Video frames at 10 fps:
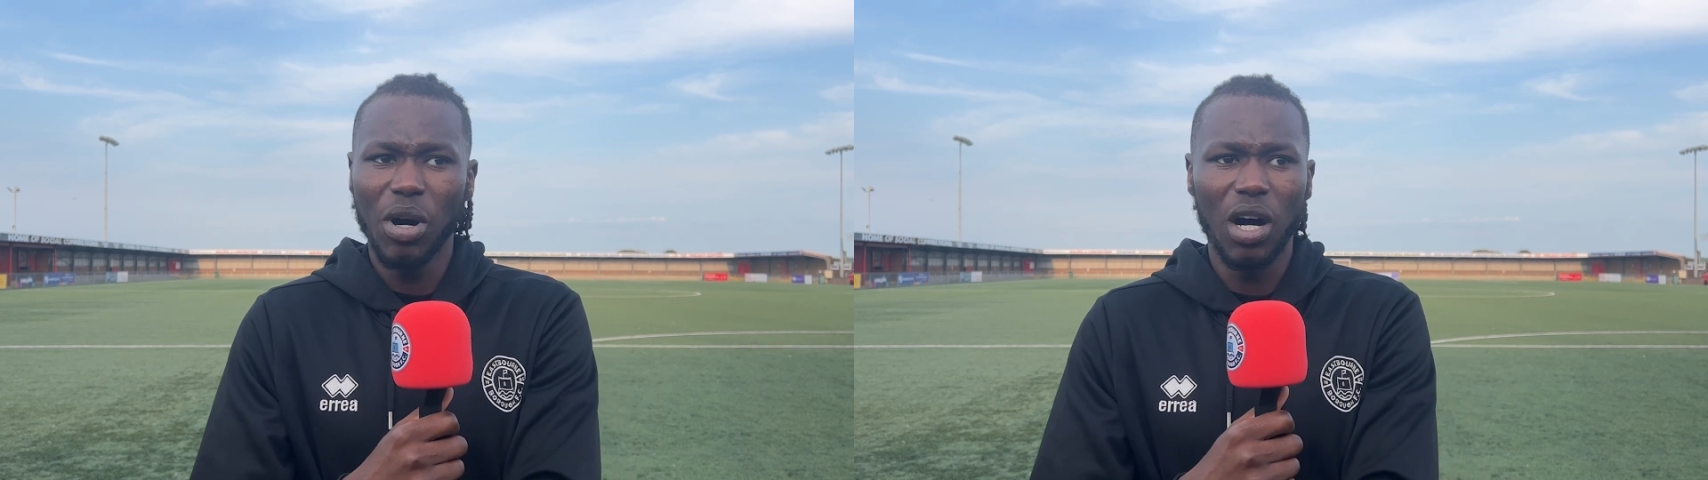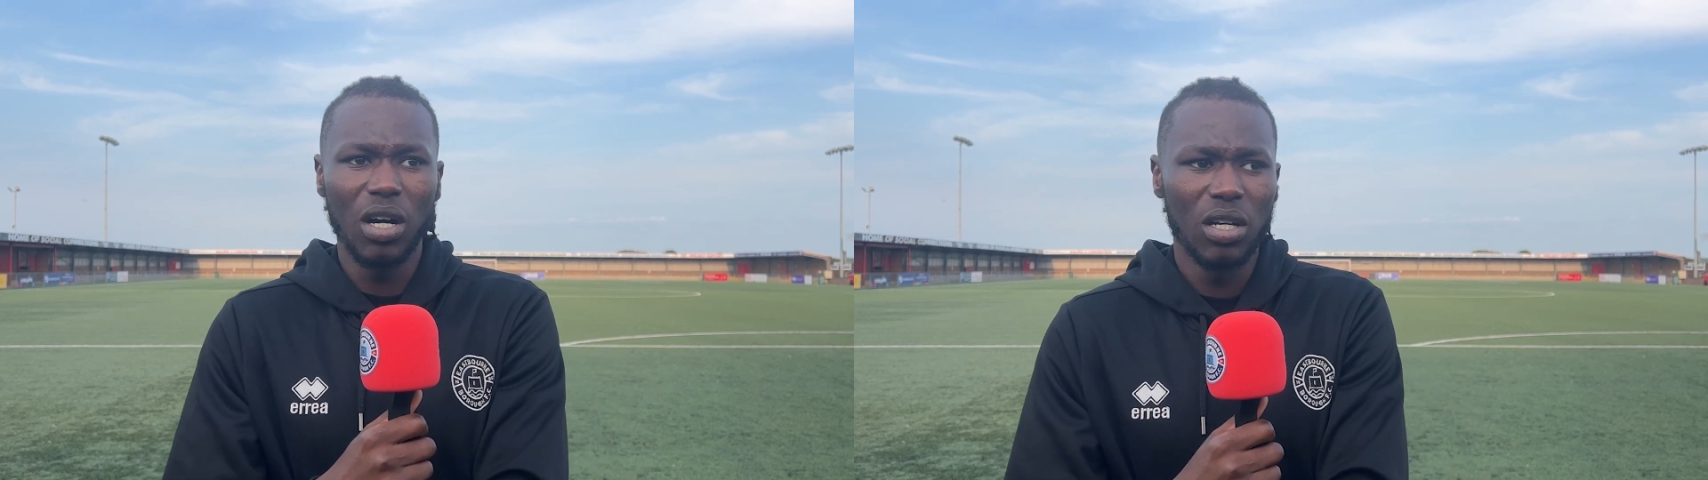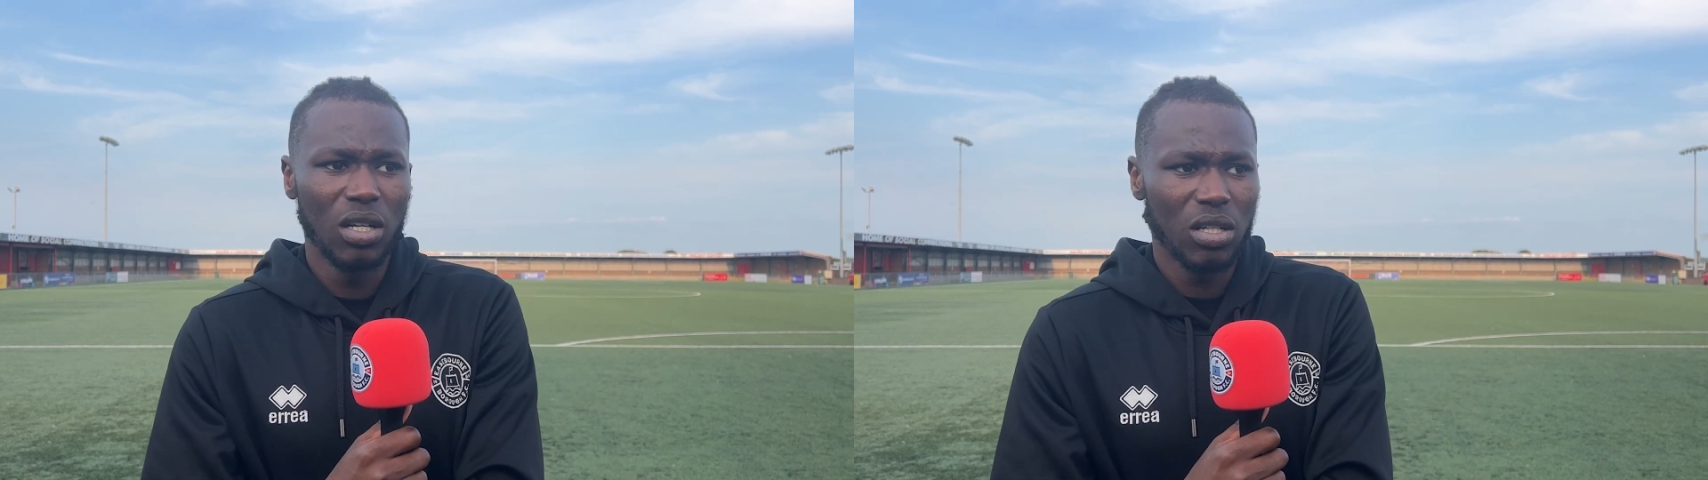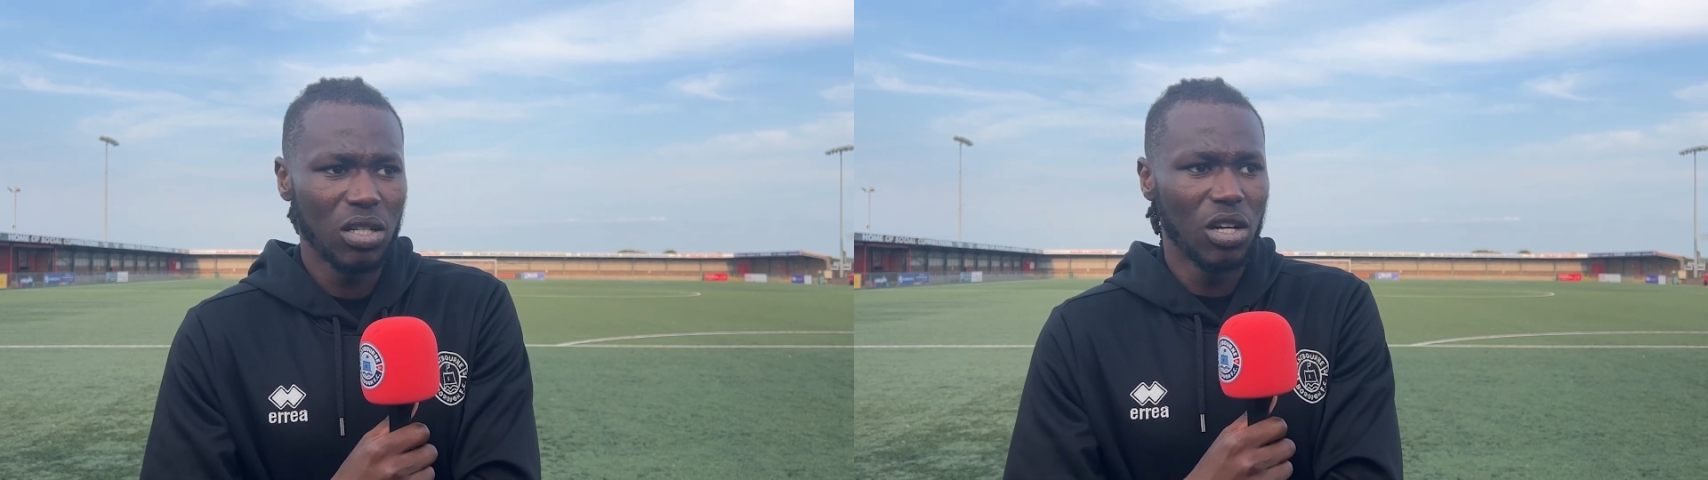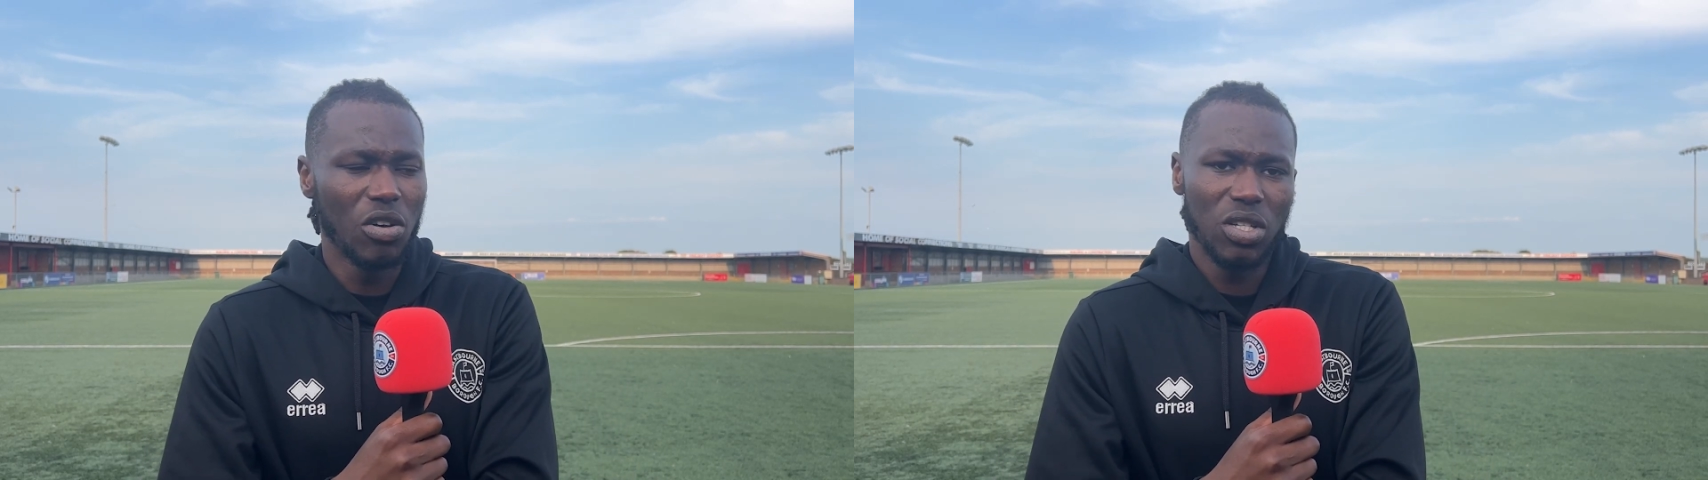But,
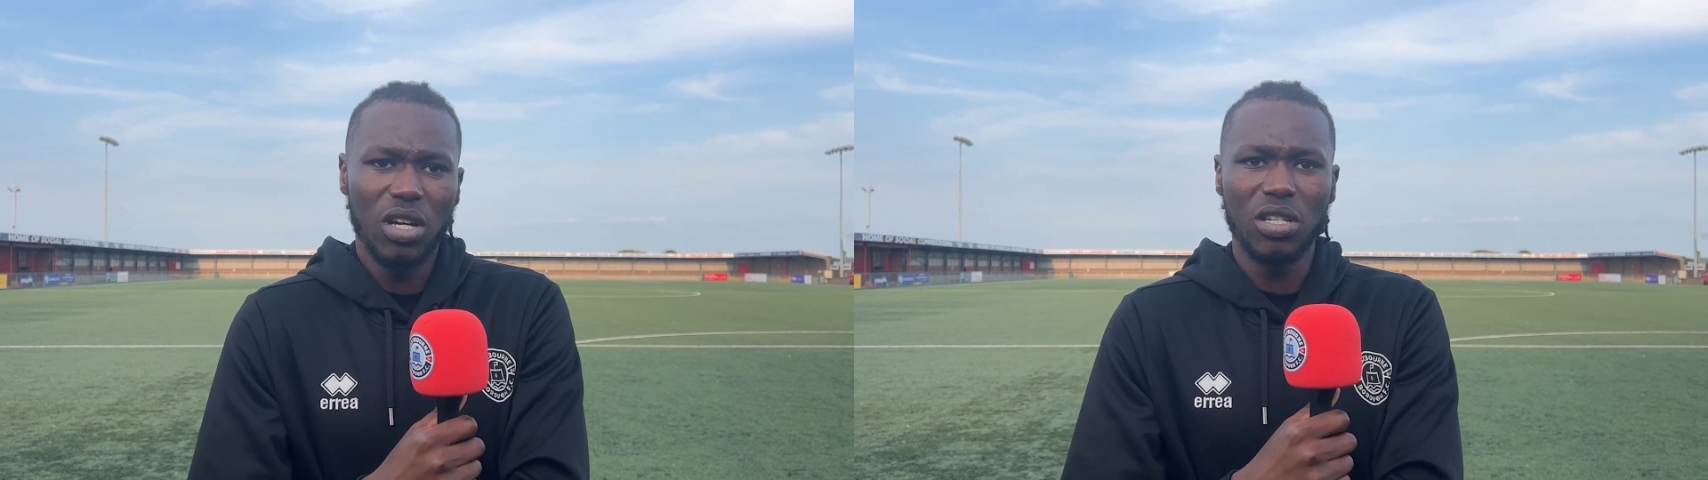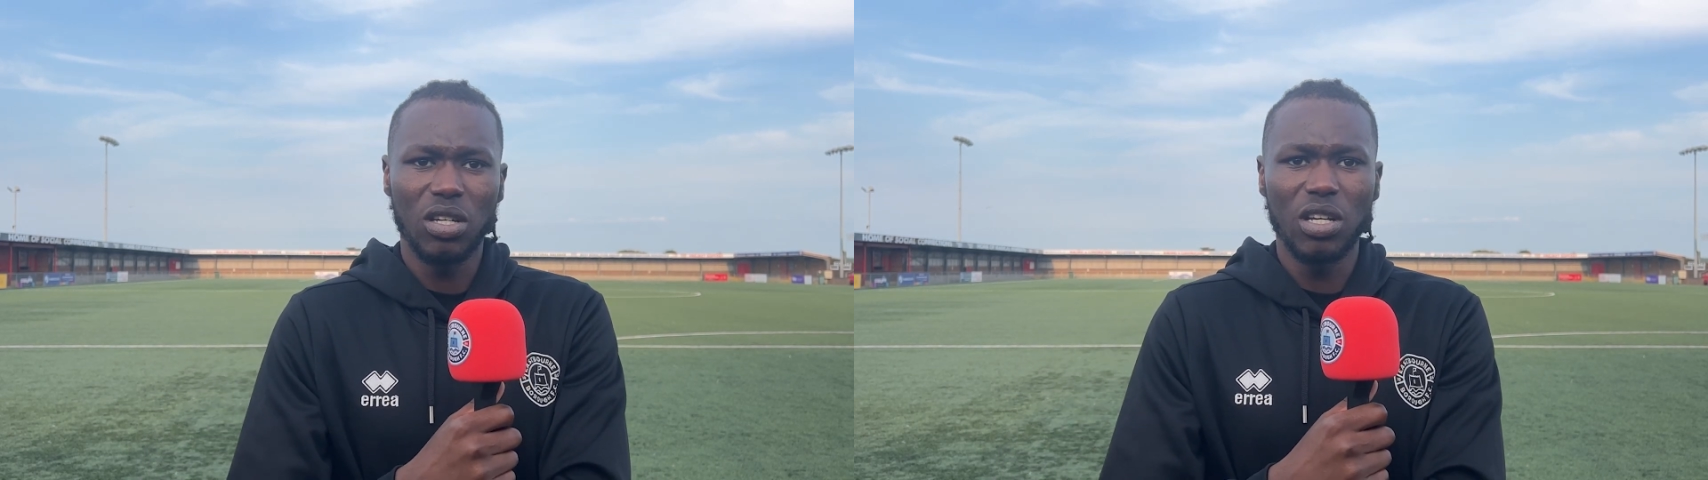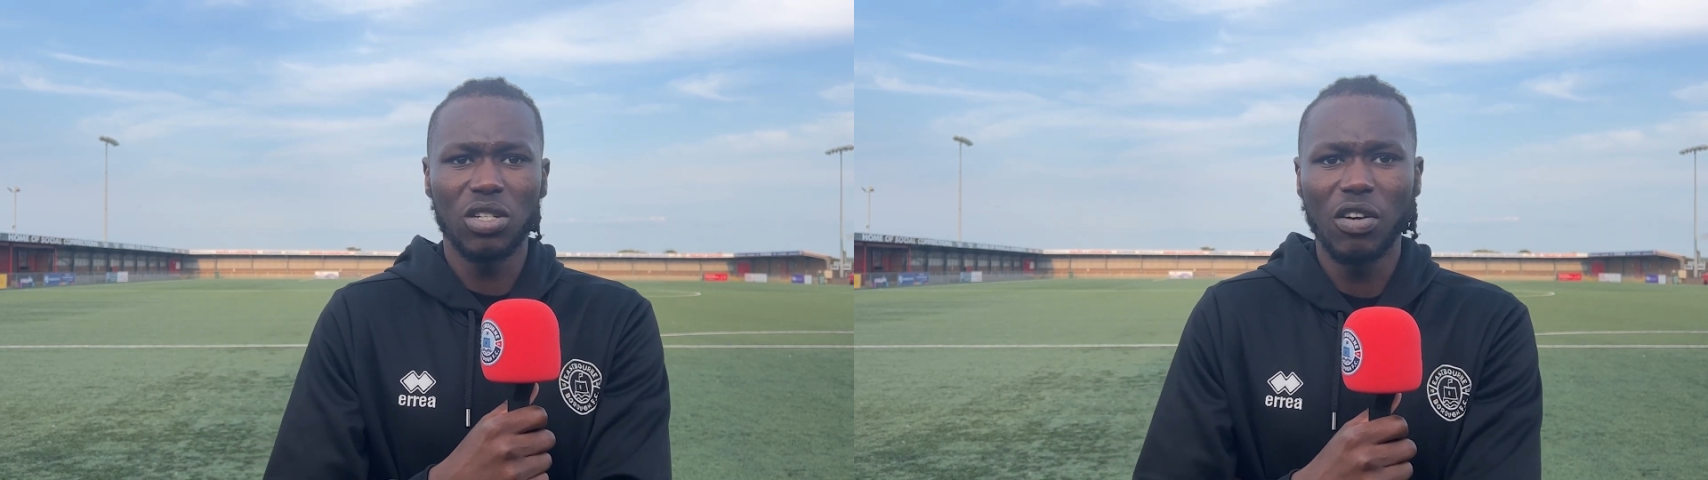you know, it's